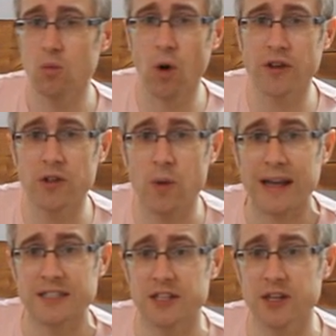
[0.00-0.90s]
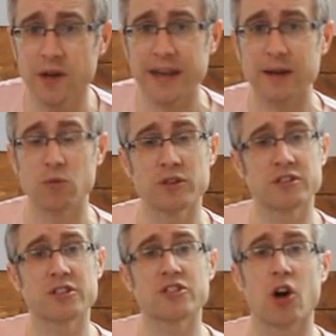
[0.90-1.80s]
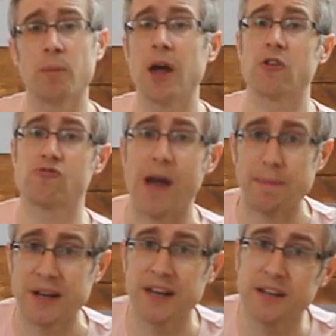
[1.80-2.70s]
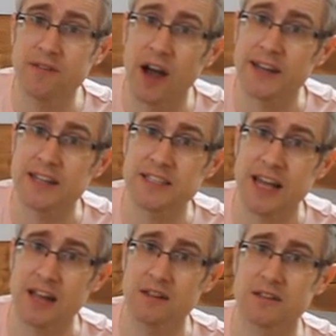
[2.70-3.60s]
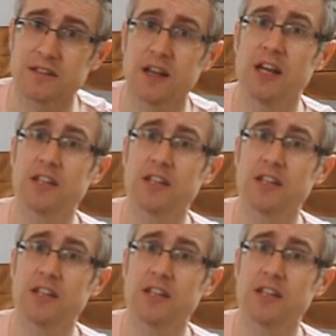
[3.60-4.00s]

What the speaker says: one of the ways to do it was to stop rapidly dividing cells,